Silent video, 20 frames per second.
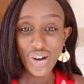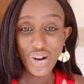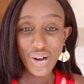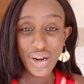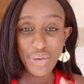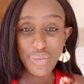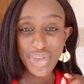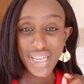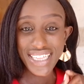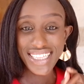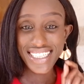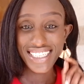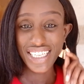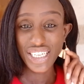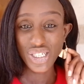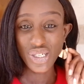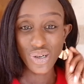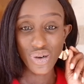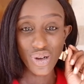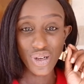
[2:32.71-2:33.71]
ornaments
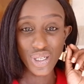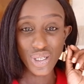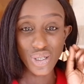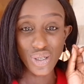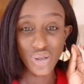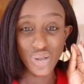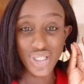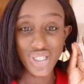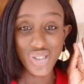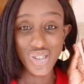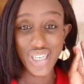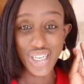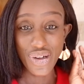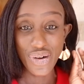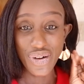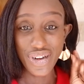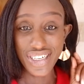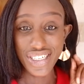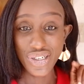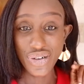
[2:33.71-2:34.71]
that you're going to use to
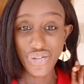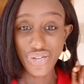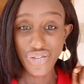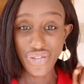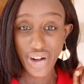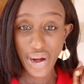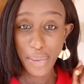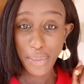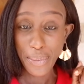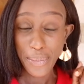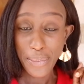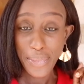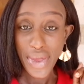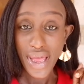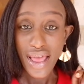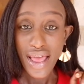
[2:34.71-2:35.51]
decorate your frame.